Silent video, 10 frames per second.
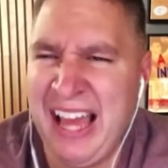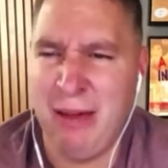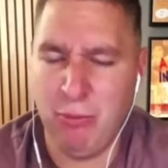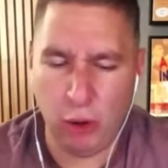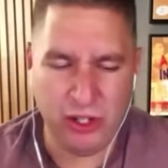
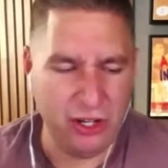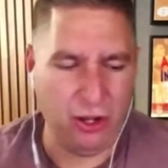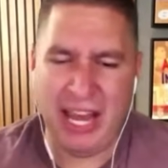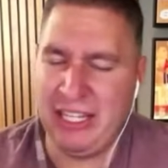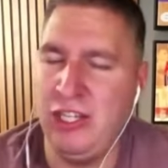emotional
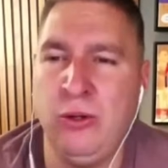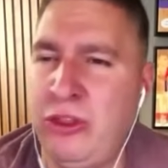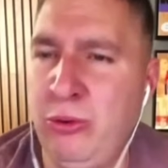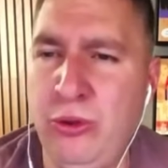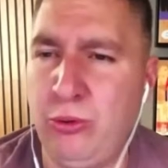IQ
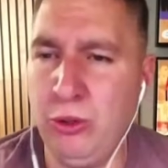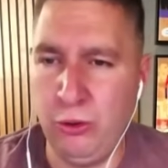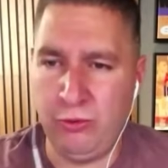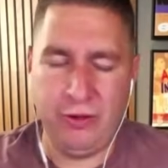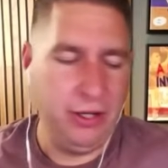through the roof.